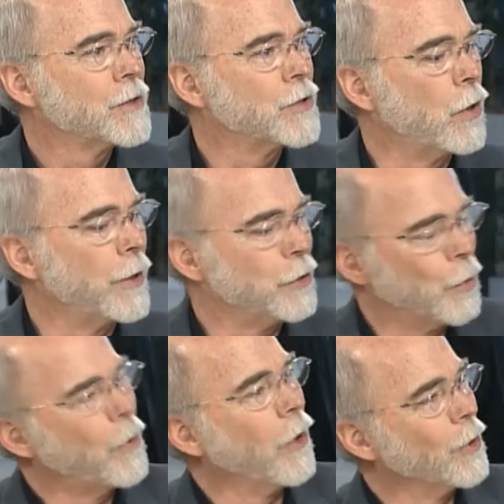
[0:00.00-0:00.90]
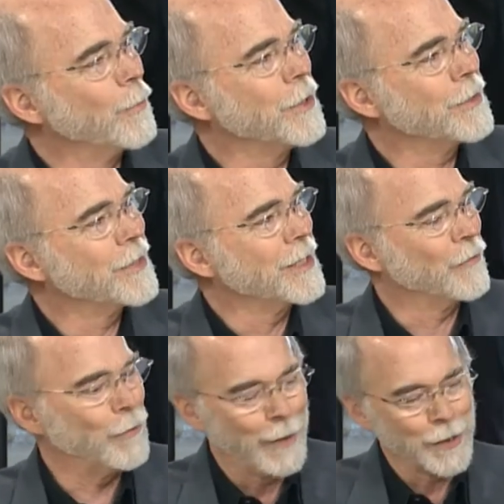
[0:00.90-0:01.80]
So in your parliament,
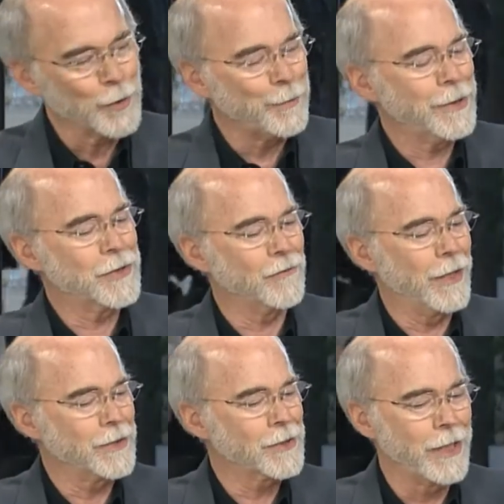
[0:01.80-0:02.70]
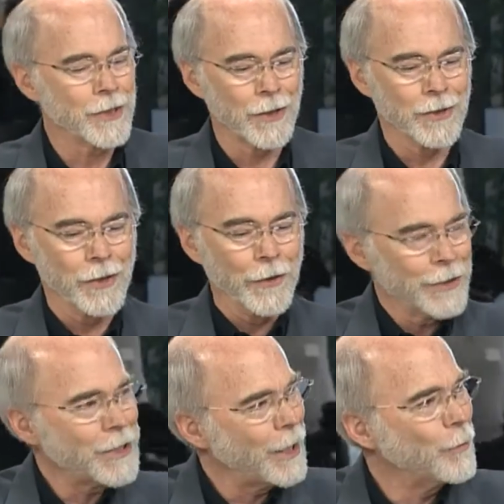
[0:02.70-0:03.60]
if a major piece of legislation is on
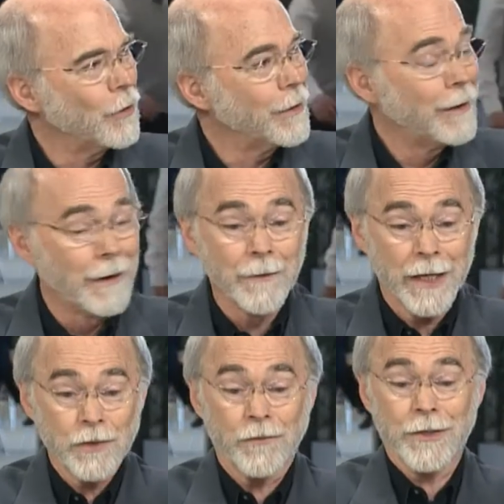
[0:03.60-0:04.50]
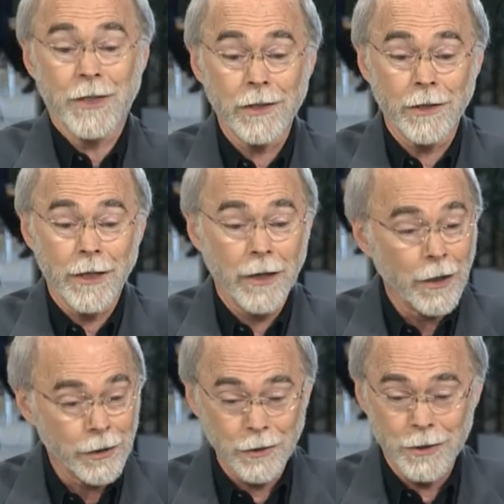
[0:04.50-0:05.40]
the table, it's physically
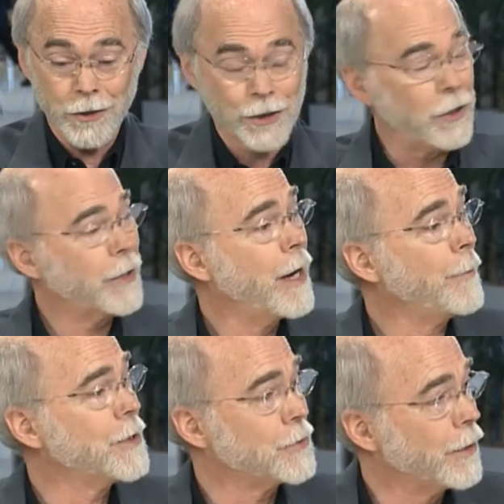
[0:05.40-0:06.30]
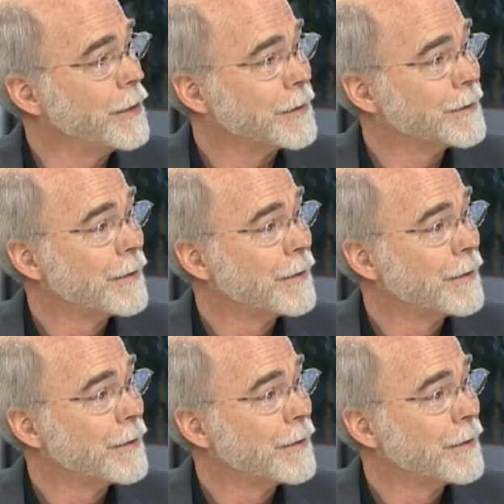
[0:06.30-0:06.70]
there and you can share copies, right?